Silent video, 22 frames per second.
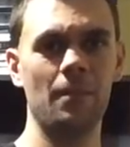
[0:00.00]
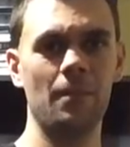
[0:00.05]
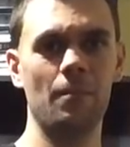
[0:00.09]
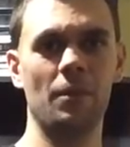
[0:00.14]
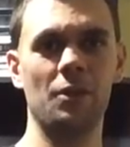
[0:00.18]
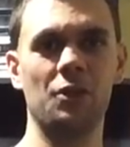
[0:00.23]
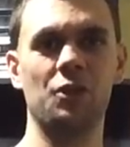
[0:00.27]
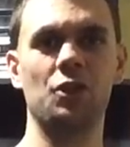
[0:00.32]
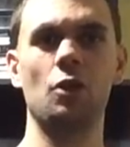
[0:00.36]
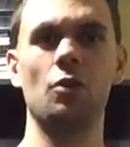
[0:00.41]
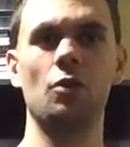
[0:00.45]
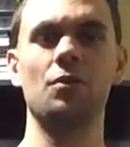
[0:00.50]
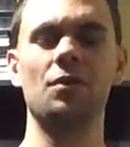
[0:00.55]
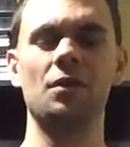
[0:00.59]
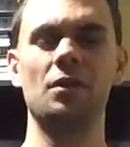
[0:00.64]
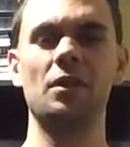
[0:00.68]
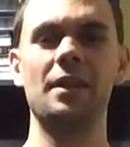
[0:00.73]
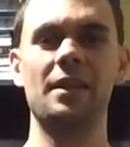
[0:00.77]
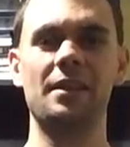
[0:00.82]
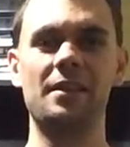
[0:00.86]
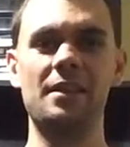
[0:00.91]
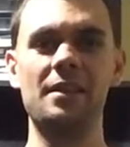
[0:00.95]
my shoulder
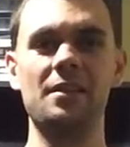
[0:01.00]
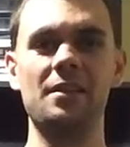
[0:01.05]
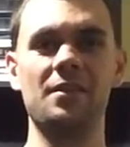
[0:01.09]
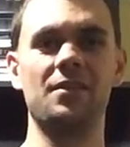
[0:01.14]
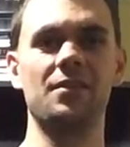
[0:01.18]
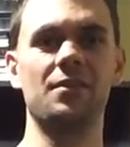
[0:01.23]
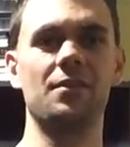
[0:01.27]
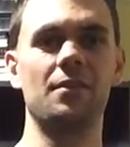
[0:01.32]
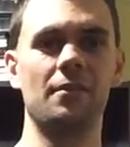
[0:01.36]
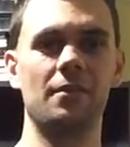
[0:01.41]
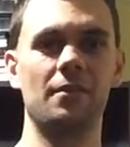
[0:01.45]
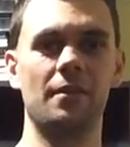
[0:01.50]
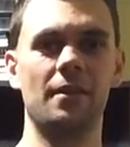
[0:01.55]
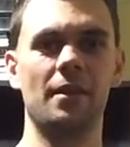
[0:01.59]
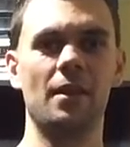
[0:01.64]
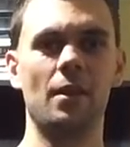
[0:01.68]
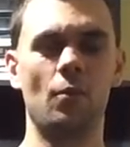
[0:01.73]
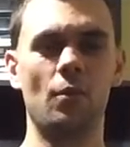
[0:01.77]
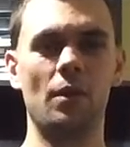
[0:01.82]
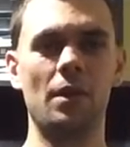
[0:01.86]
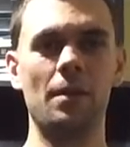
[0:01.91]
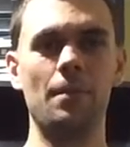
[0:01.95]
like this.
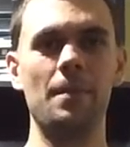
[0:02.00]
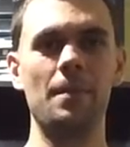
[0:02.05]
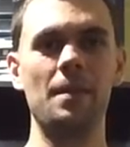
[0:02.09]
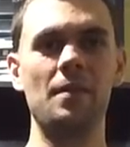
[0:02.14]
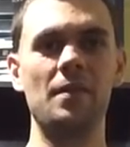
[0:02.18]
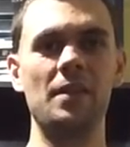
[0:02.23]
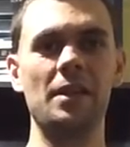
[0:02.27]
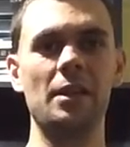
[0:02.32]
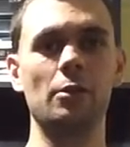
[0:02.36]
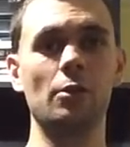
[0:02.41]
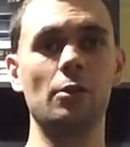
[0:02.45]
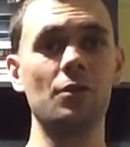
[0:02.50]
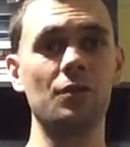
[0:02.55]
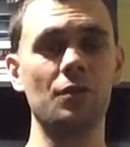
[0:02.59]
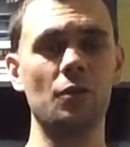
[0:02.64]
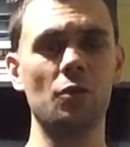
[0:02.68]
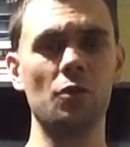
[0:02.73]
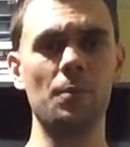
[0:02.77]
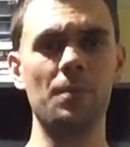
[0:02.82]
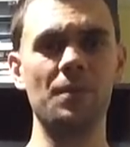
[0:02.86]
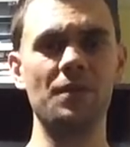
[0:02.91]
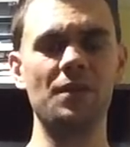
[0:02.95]
When I'm in the close
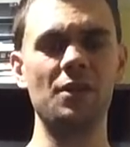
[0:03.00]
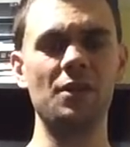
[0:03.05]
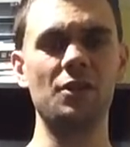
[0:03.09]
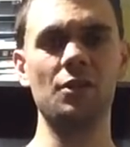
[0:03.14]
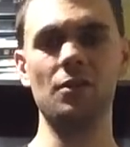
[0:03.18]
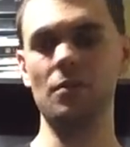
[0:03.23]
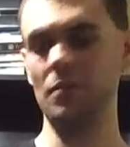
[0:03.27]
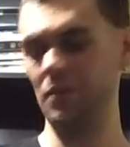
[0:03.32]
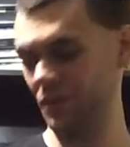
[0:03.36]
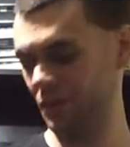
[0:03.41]
quarter position,